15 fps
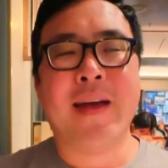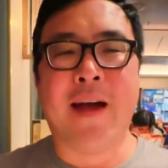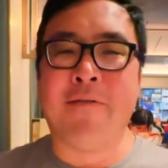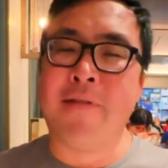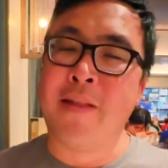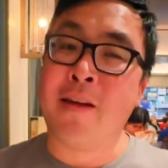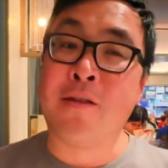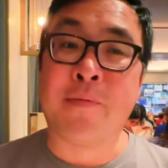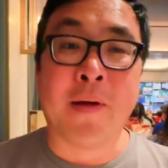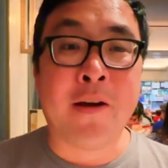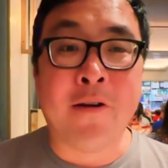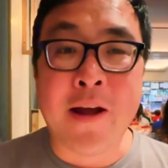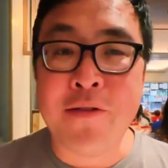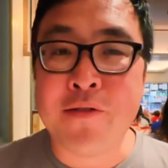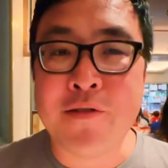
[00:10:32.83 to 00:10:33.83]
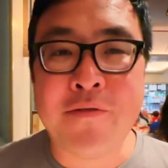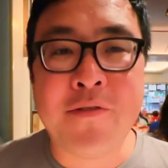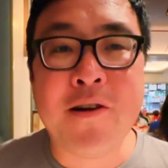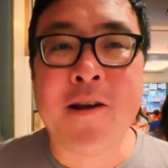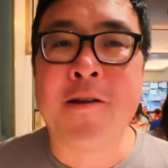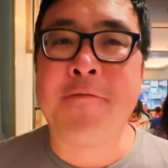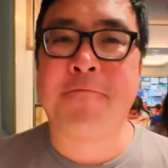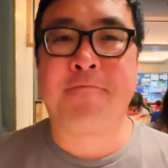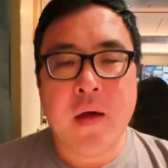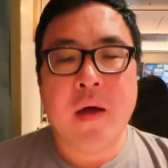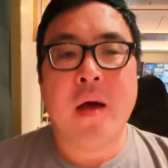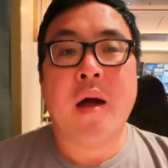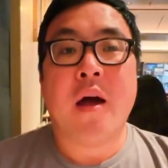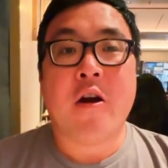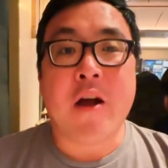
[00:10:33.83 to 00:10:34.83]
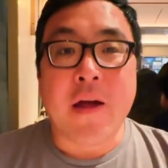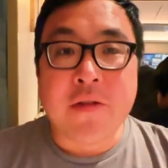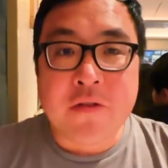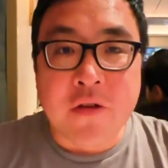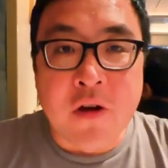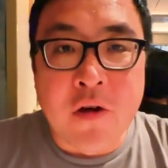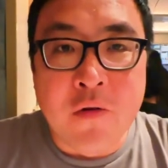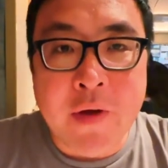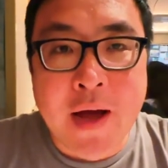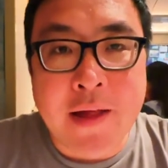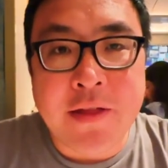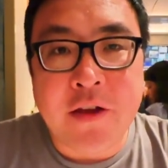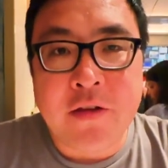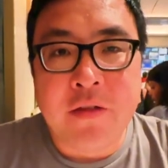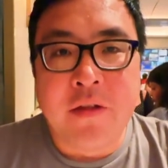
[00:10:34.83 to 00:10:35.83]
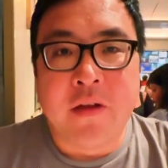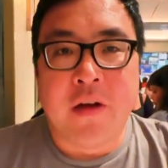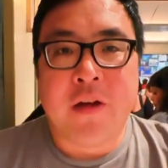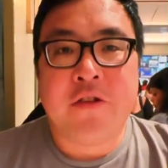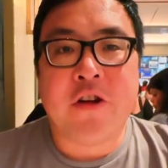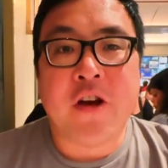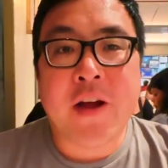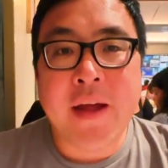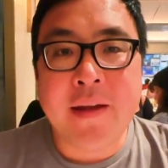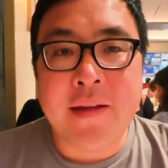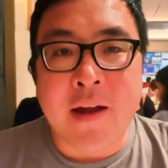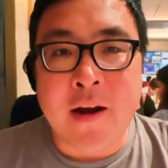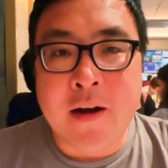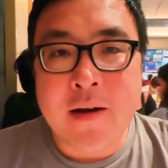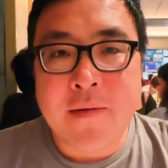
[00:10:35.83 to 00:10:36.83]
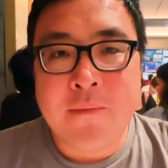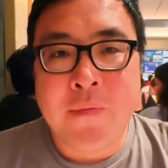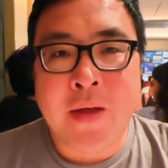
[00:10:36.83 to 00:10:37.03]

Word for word: Everything's been great so far. All right, so we got the, the turkey dinner.